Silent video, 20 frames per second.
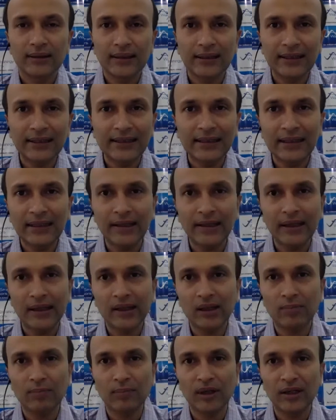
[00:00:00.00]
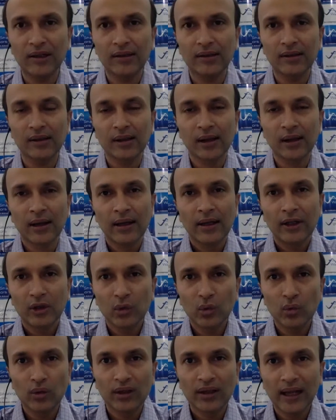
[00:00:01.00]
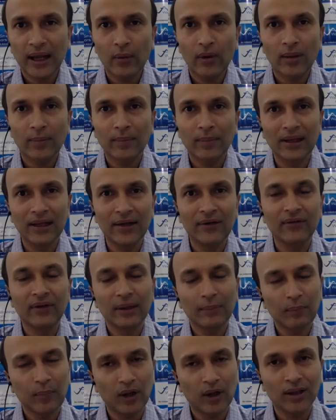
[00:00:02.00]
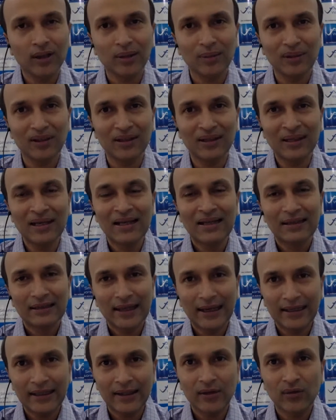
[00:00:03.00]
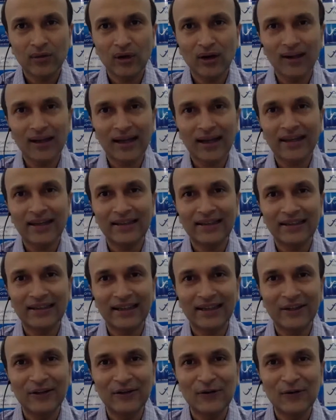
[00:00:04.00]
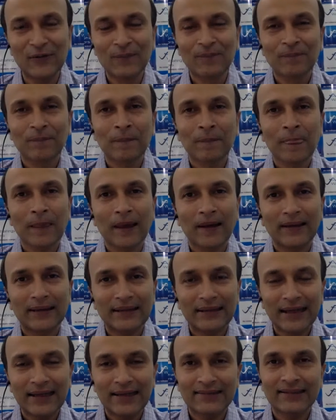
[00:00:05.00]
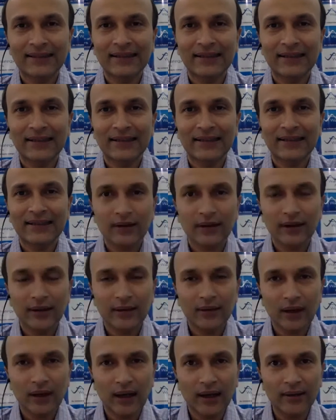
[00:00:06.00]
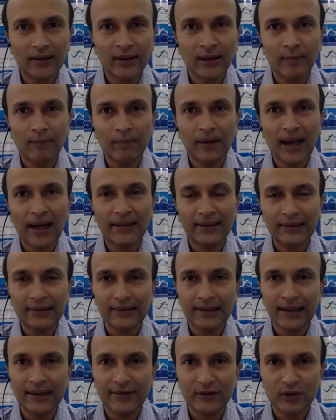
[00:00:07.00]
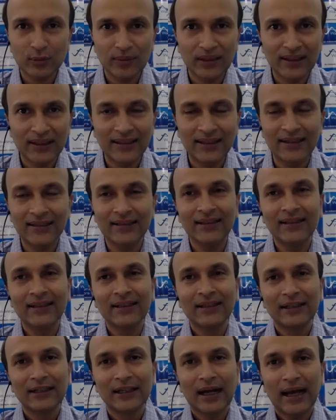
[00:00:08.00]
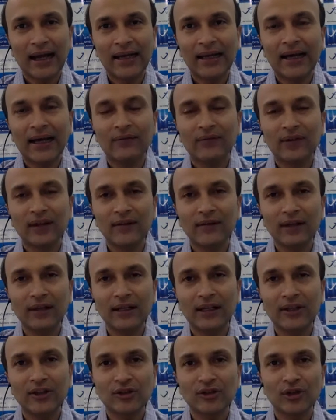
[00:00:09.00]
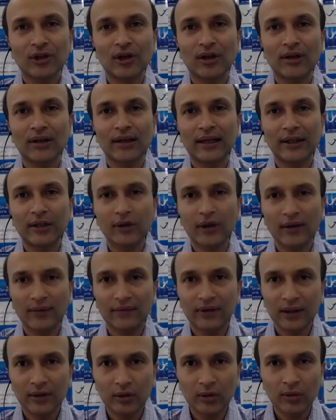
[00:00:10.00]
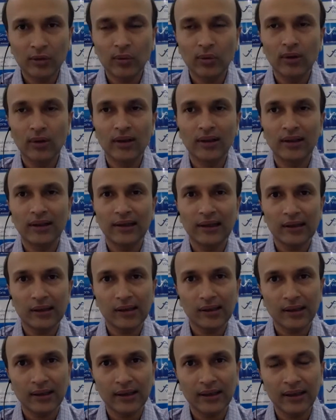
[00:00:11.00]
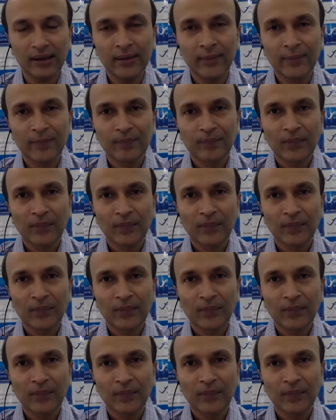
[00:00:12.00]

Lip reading: thrilling experience you never believed possible. That is what I can tell you. Yes, it's the practice has to be done, and we will ensure that you have the tools, the necessary,